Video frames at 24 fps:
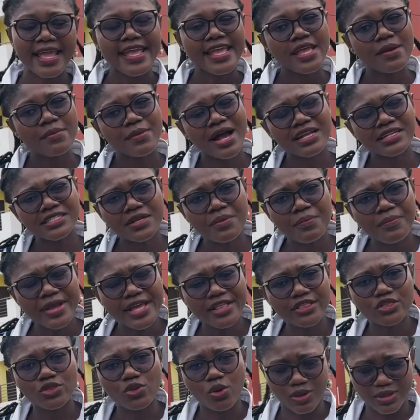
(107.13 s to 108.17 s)
Imagine
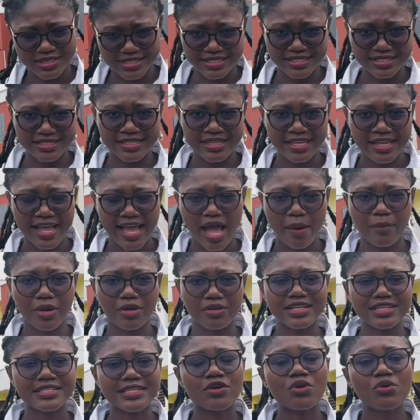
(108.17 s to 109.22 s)
being taught about
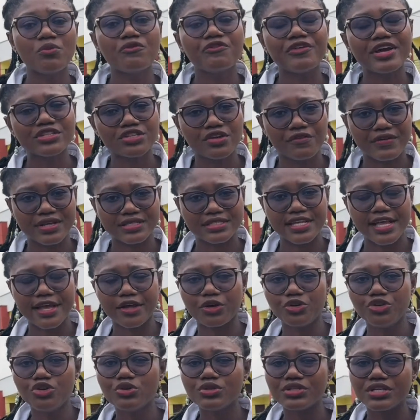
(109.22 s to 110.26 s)
the circumference of a
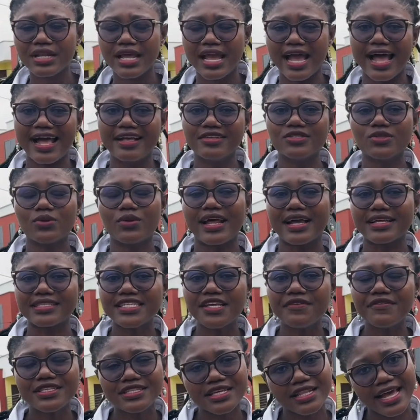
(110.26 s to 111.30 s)
circle using a hands-on
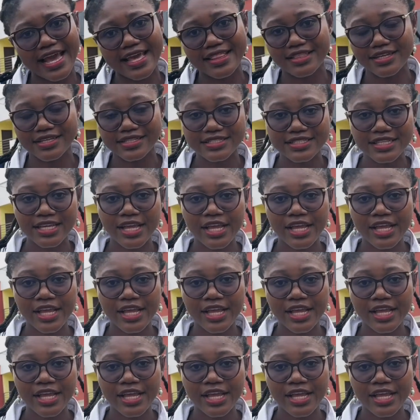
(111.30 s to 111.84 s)
activity like this.